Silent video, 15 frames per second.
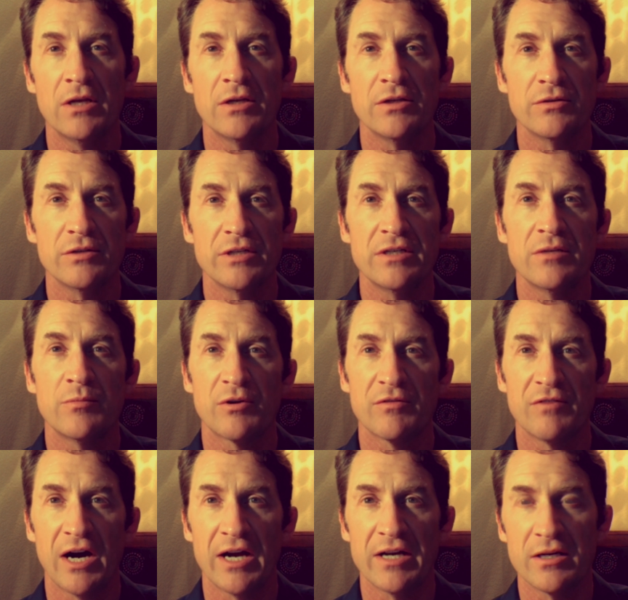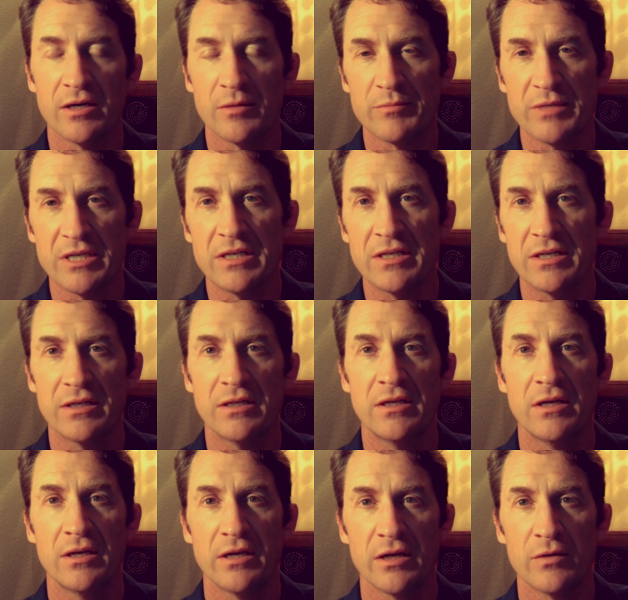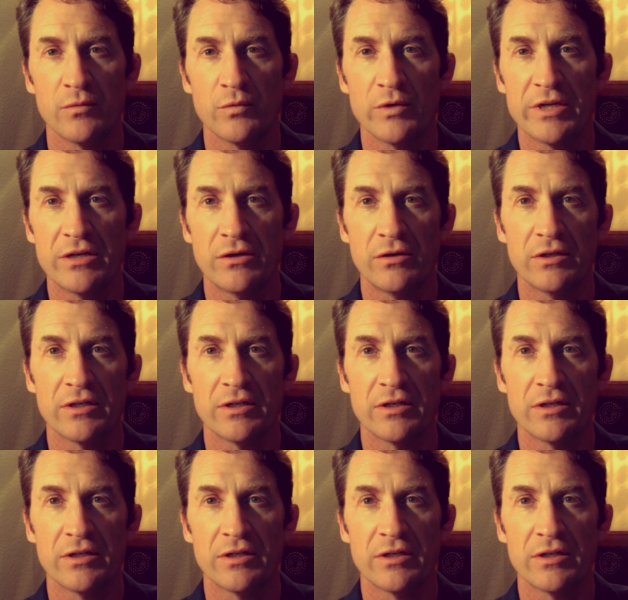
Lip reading: you need to provide immediate and real